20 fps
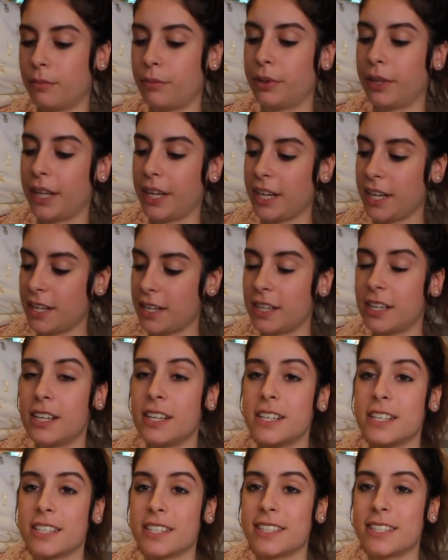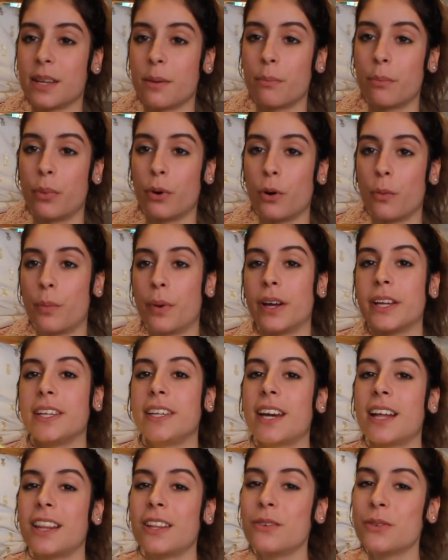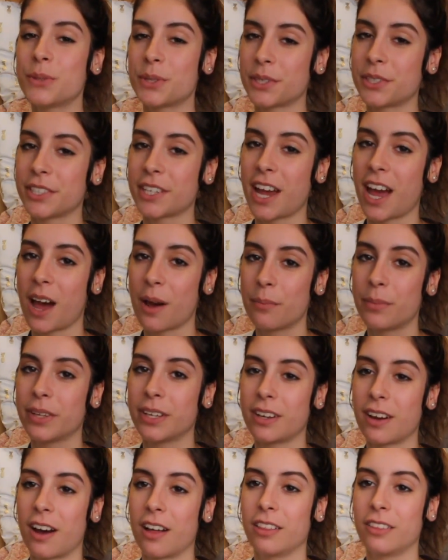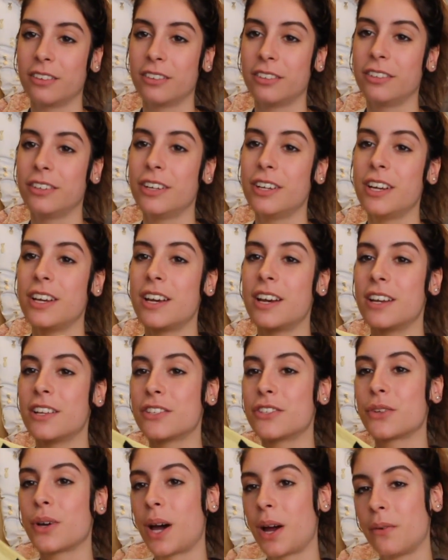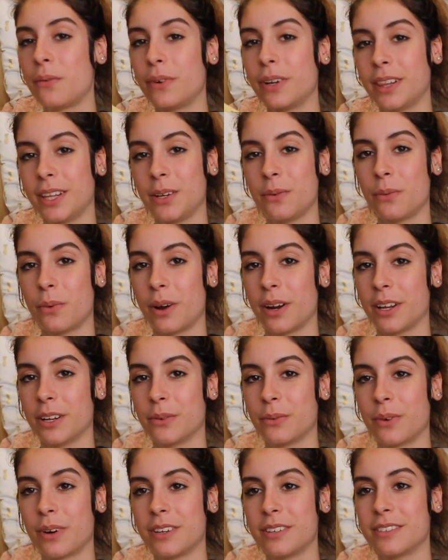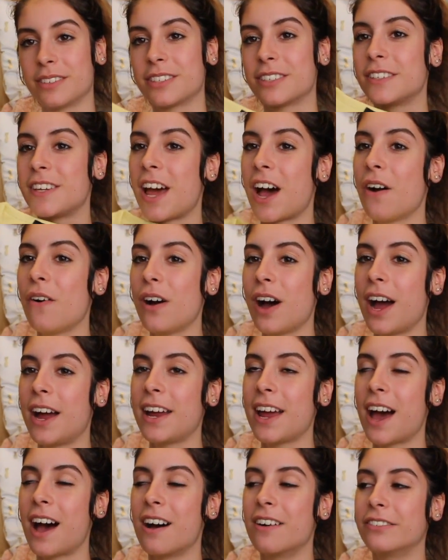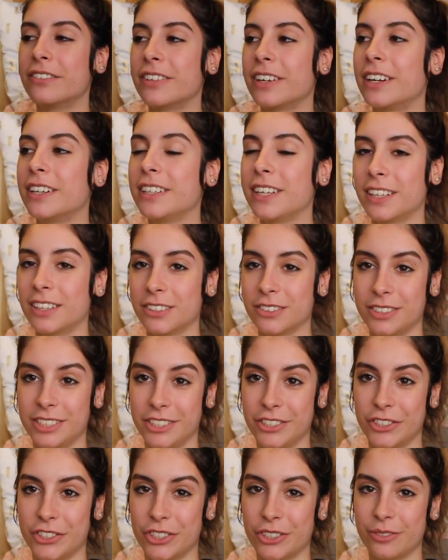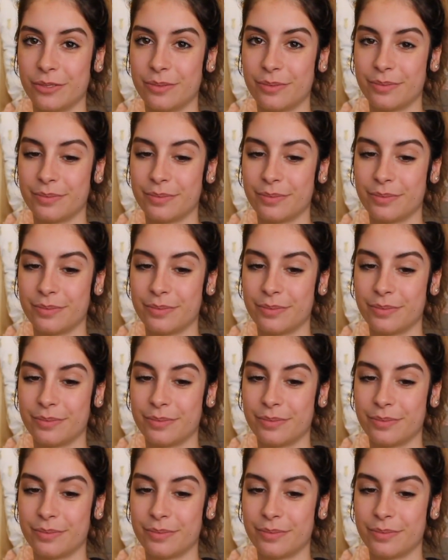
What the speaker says: Plain, simple, but yellow's such a happy color, and so I really wanted one. So now I have a yellow t-shirt.